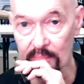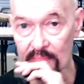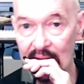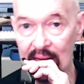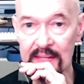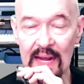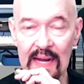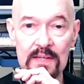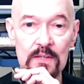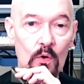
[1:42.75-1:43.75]
that
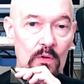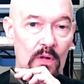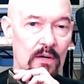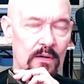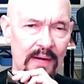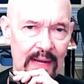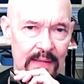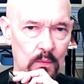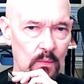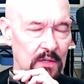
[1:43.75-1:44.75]
no longer had the
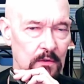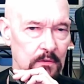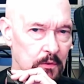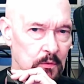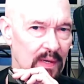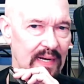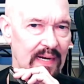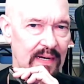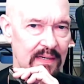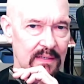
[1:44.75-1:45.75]

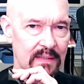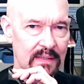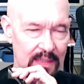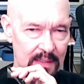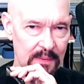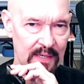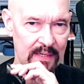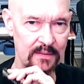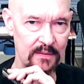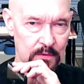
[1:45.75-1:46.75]
128 gigabyte
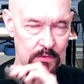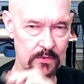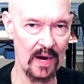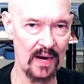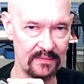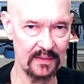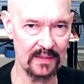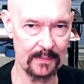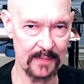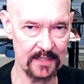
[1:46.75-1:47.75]
drive limit.